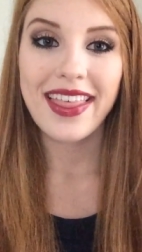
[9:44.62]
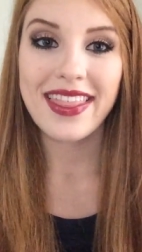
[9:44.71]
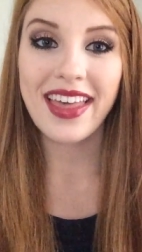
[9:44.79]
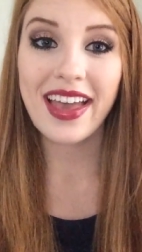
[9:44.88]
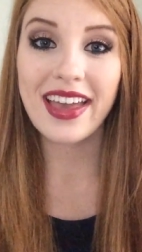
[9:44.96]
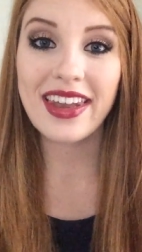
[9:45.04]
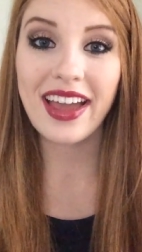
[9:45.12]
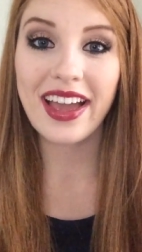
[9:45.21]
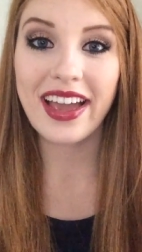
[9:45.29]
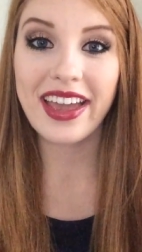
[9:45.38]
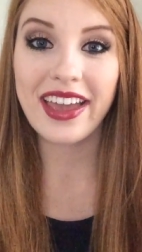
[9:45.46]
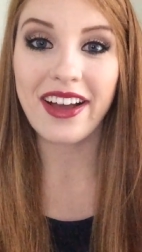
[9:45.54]
Then
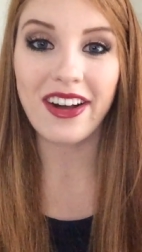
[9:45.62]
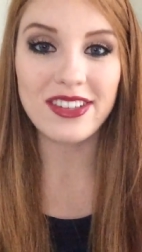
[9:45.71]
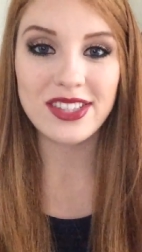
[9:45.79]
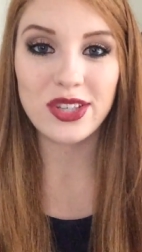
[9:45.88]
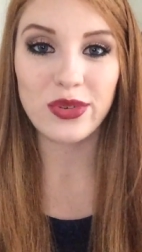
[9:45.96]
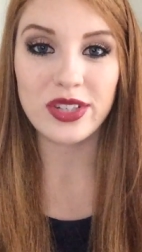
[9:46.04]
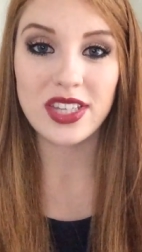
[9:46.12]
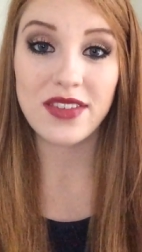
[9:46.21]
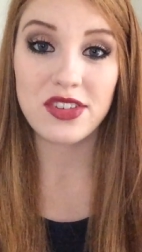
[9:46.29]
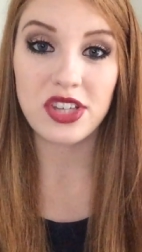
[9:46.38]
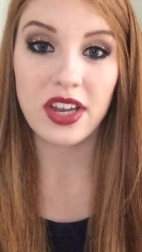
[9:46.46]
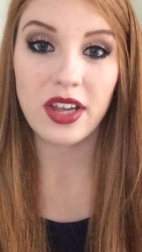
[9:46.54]
I also want to give
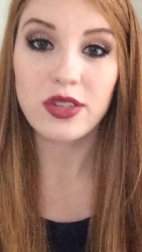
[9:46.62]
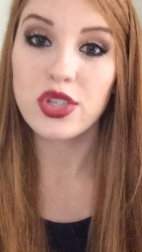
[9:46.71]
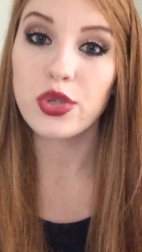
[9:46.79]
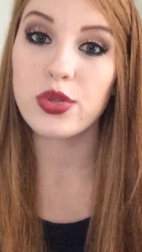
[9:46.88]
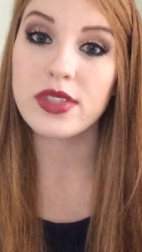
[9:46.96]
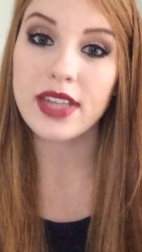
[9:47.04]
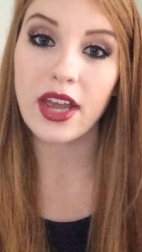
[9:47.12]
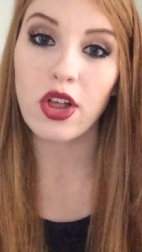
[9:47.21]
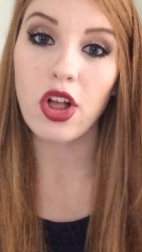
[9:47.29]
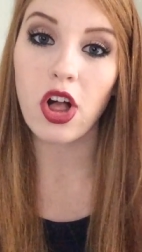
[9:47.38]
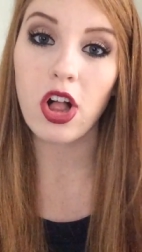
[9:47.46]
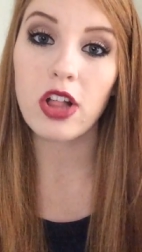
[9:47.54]
a shout out to Style
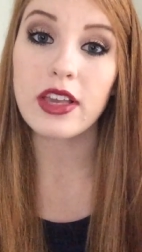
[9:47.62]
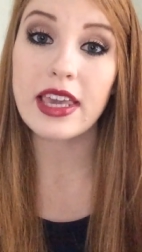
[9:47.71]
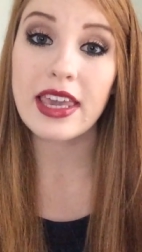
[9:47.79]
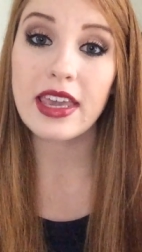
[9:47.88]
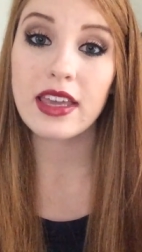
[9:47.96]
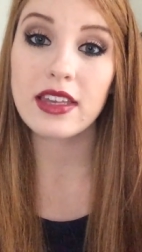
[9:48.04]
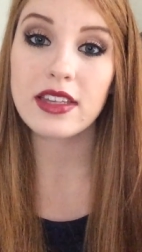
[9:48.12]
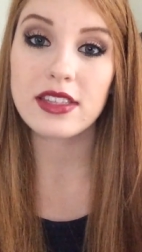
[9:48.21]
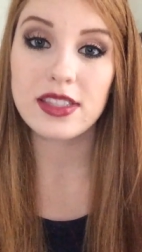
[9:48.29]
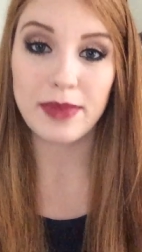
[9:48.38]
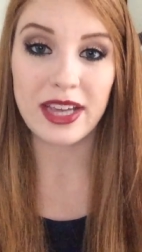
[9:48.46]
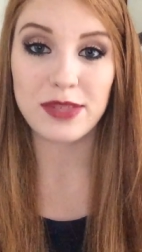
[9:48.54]
Haul and
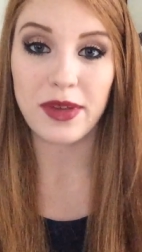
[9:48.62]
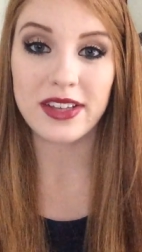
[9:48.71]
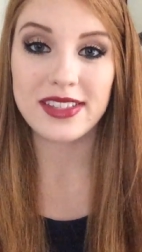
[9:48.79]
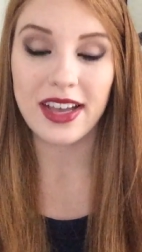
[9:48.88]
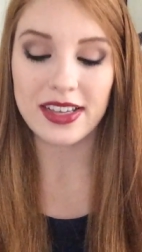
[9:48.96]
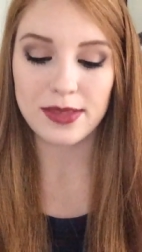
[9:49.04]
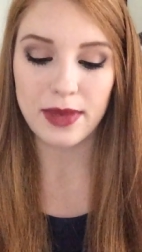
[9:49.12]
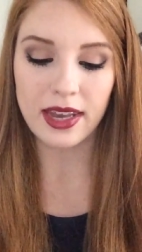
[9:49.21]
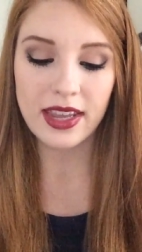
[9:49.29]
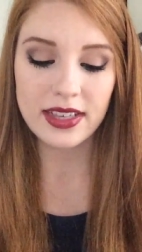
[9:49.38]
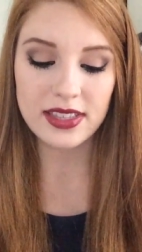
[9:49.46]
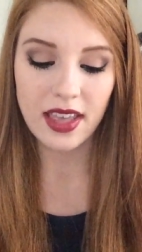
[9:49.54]
Smashbox
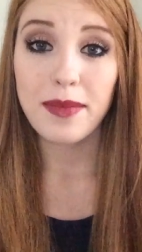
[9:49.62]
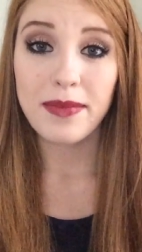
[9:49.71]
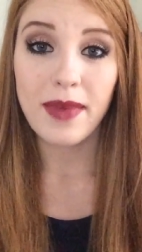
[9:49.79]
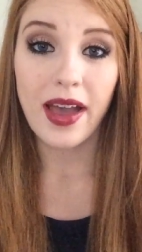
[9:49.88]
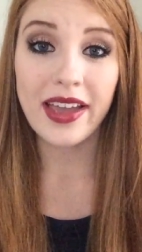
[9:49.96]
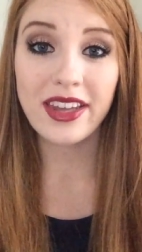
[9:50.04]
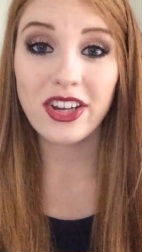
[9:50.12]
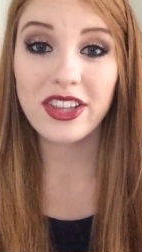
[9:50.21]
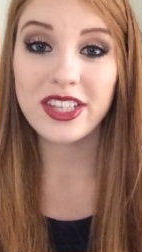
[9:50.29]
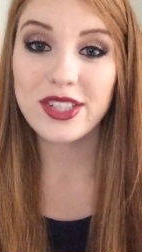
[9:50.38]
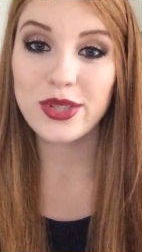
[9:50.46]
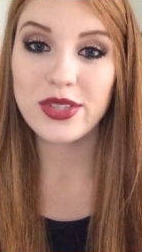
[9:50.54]
Cosmetics. I
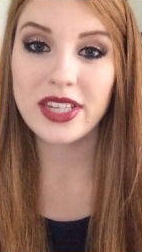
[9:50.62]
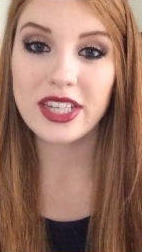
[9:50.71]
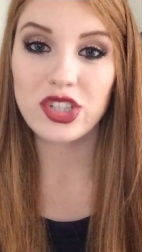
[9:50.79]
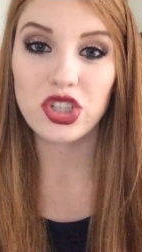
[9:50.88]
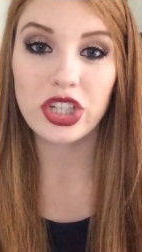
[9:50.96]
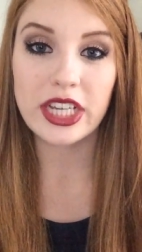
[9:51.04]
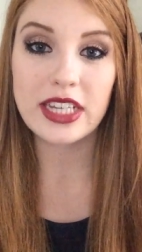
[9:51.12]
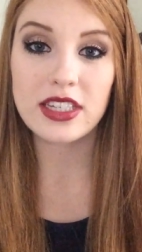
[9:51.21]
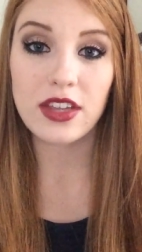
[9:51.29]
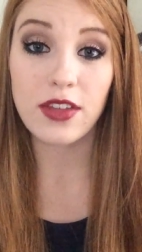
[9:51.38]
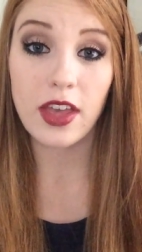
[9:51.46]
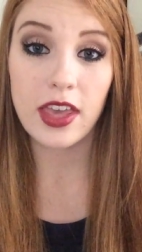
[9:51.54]
entered the Tuesday
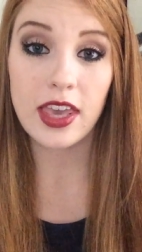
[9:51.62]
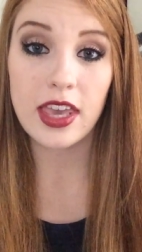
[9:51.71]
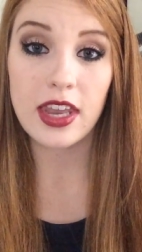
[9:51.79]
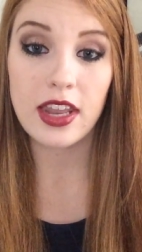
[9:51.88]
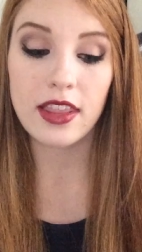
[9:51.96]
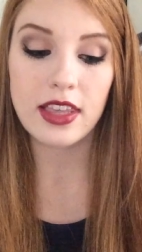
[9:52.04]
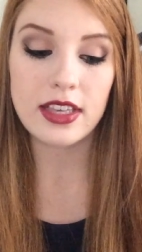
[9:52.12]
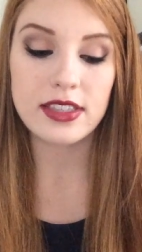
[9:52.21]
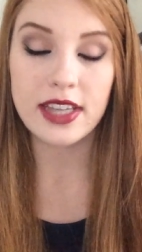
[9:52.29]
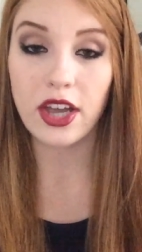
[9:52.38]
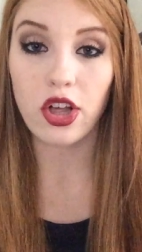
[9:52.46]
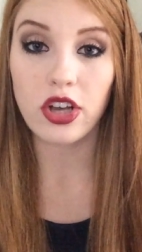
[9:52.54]
treat in the
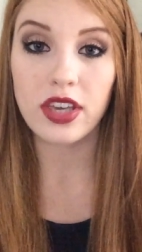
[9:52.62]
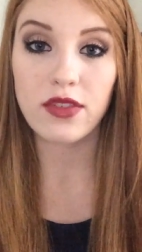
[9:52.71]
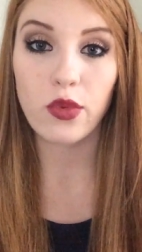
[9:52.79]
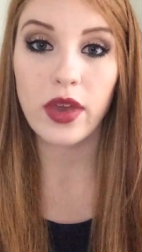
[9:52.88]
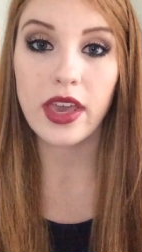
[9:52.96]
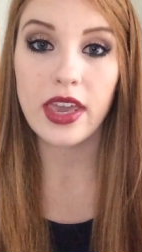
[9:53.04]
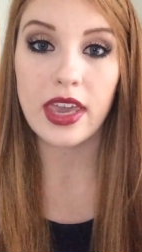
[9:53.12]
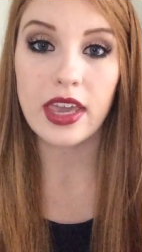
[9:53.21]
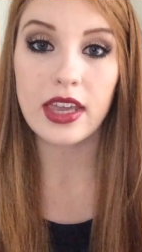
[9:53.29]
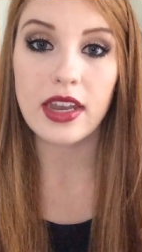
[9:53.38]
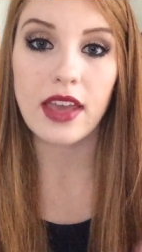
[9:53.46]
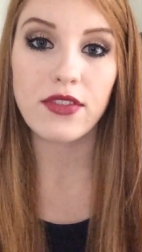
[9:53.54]
Style Haul giveaway,
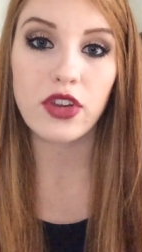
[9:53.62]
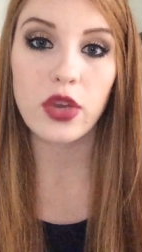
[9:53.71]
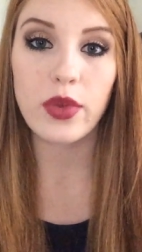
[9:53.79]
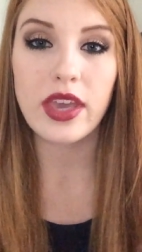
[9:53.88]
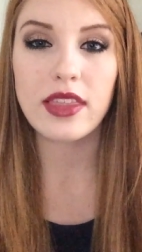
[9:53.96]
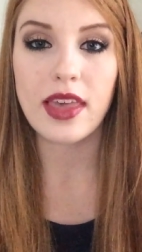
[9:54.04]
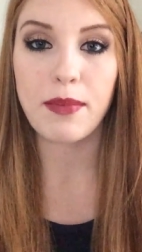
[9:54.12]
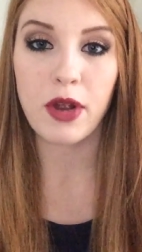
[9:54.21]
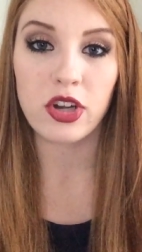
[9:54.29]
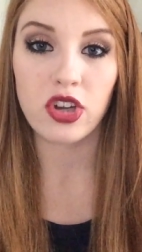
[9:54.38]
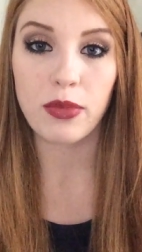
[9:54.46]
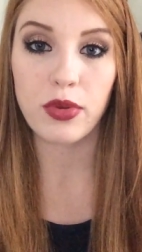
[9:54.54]
and every week they
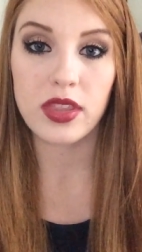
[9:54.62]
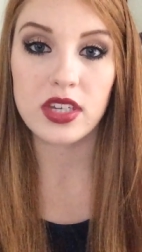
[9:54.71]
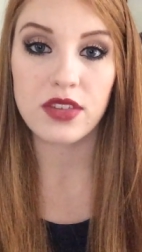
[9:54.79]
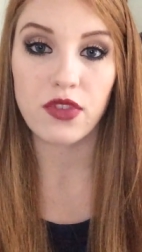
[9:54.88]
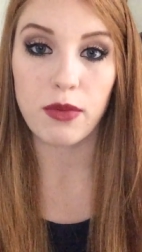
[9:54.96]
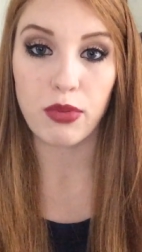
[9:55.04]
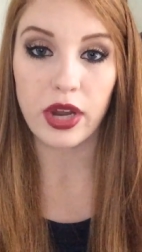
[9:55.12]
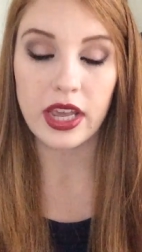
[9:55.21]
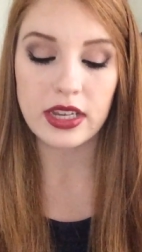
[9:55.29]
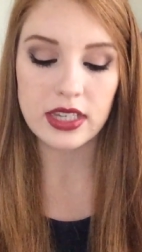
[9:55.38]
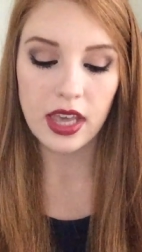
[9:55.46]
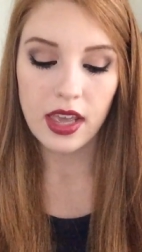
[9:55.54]
partner up with a different
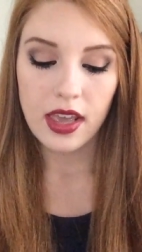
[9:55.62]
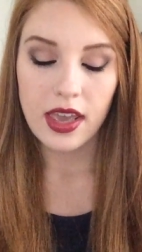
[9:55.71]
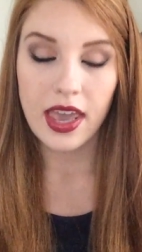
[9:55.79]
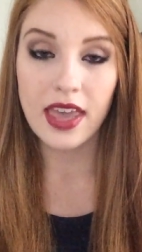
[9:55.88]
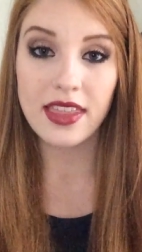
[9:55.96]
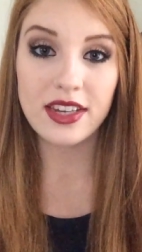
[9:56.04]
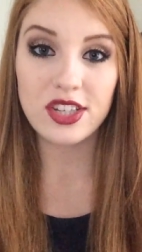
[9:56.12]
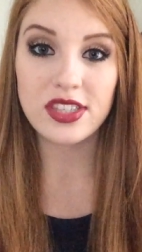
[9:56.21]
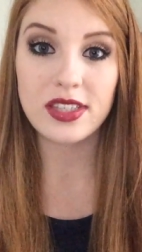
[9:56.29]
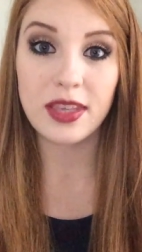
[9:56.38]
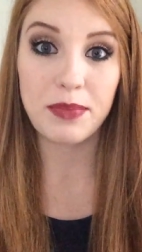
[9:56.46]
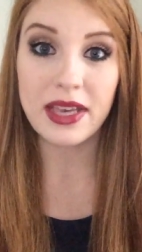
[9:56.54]
brand and they
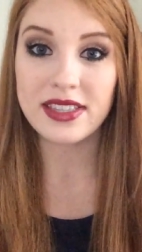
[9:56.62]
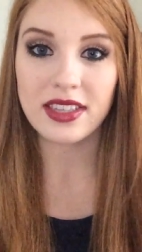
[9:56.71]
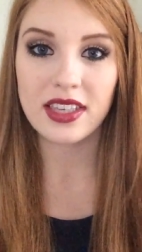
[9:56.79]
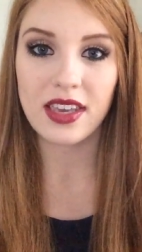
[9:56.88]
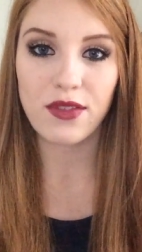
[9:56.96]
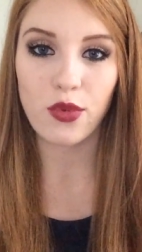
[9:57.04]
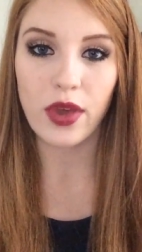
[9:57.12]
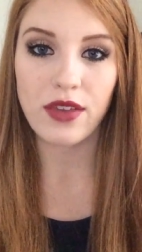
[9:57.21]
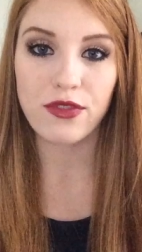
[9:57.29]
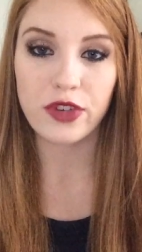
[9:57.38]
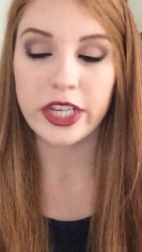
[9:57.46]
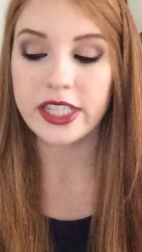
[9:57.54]
just basically give away
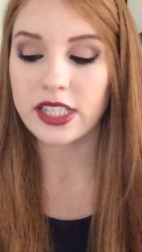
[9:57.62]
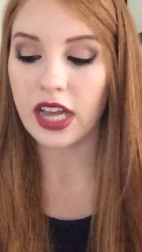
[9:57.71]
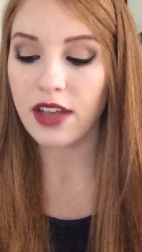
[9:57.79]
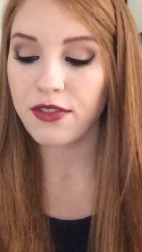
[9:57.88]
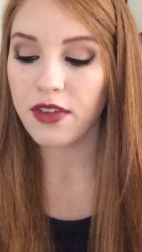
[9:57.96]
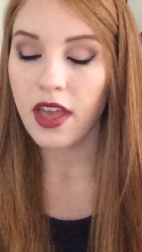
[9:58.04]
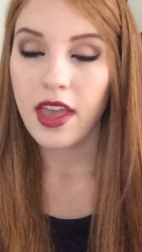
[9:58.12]
free stuff.